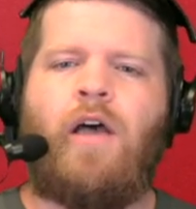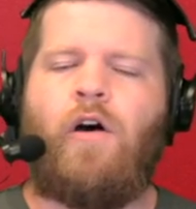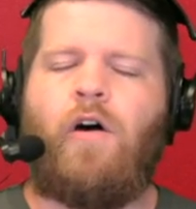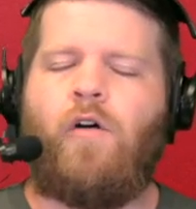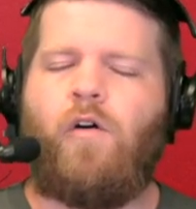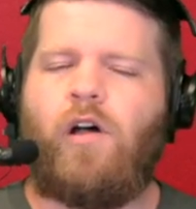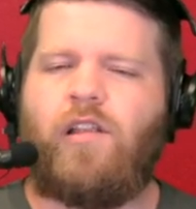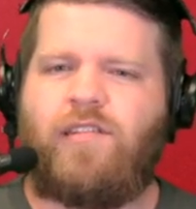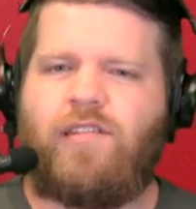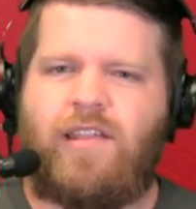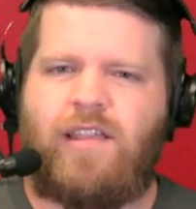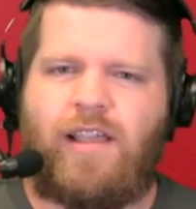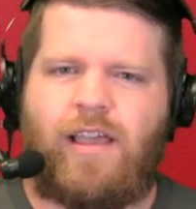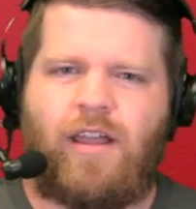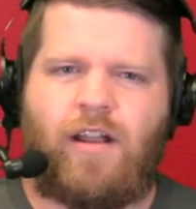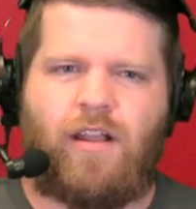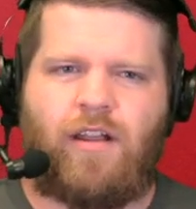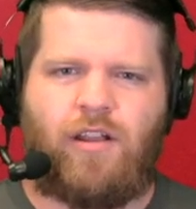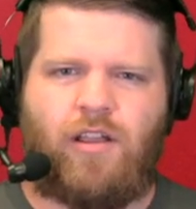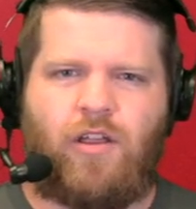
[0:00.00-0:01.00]
What's he
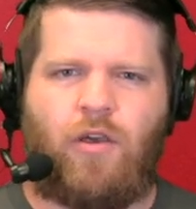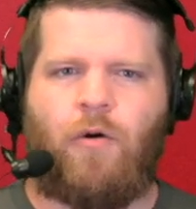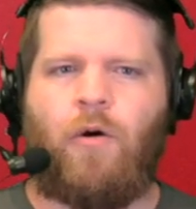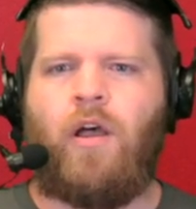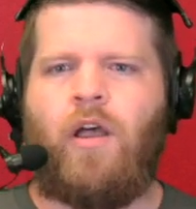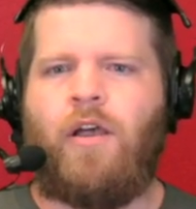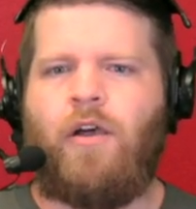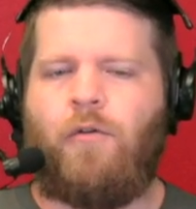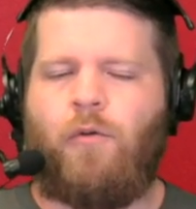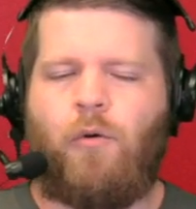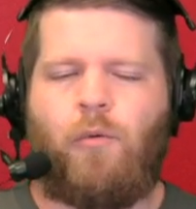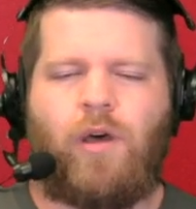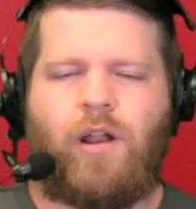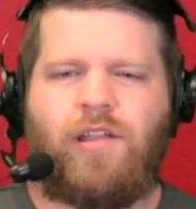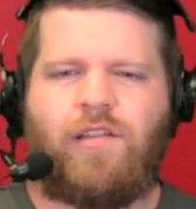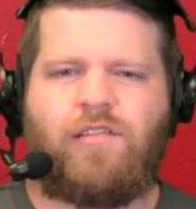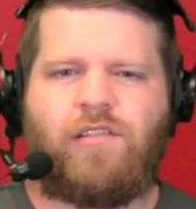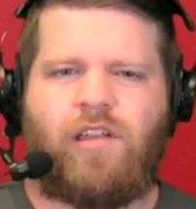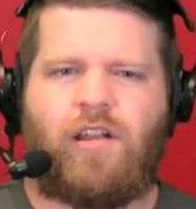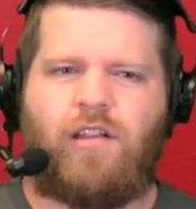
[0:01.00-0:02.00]
going to do? Well, what
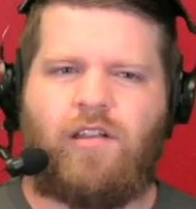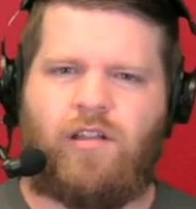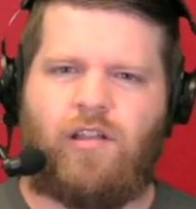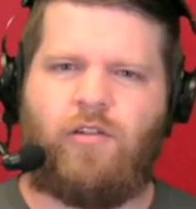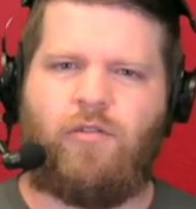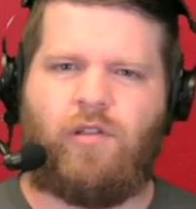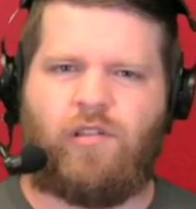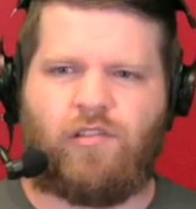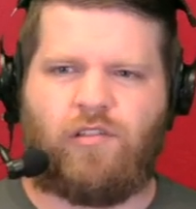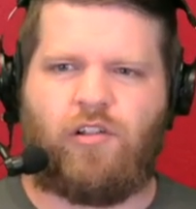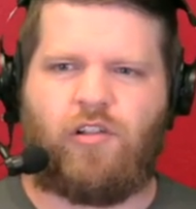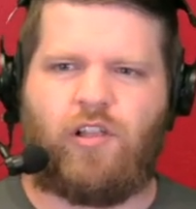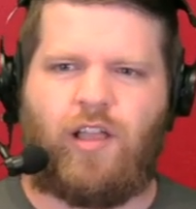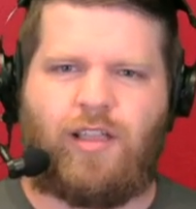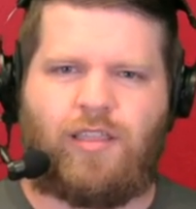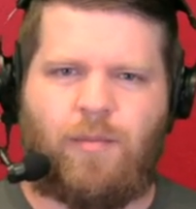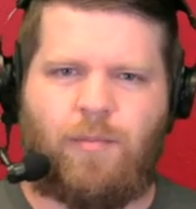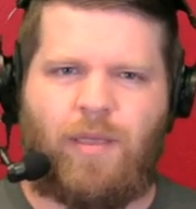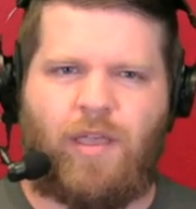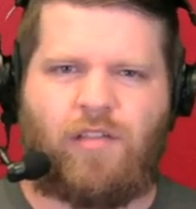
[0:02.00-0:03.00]
he's going to do is look
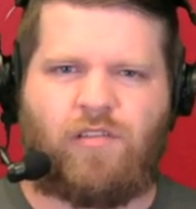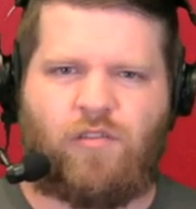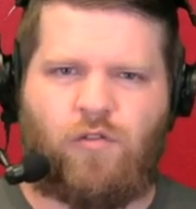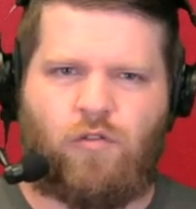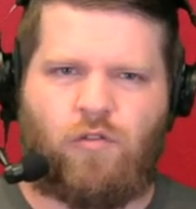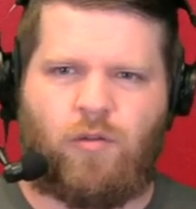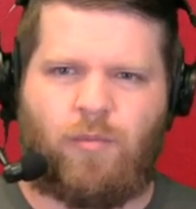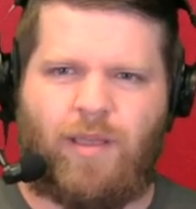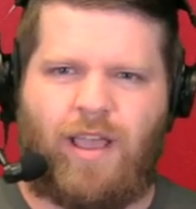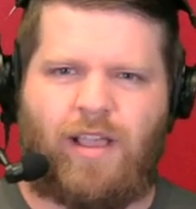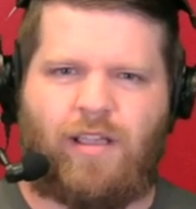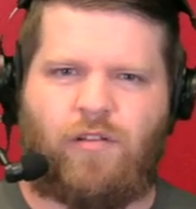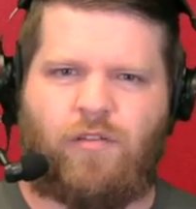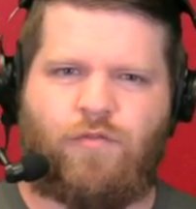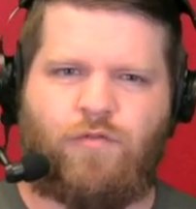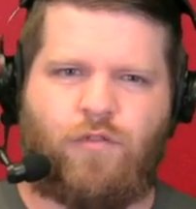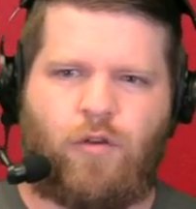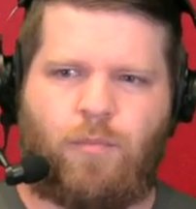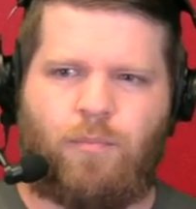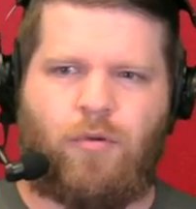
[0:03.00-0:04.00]
like the best quarterback in
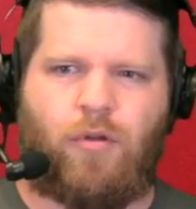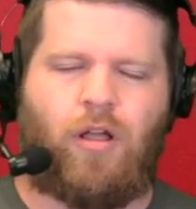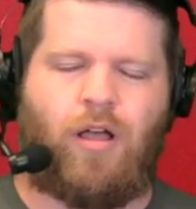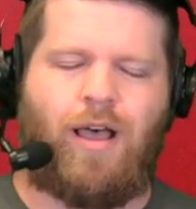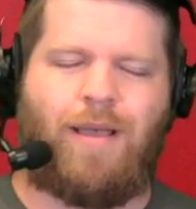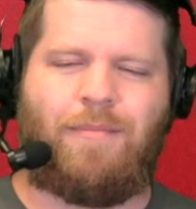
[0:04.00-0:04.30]
football.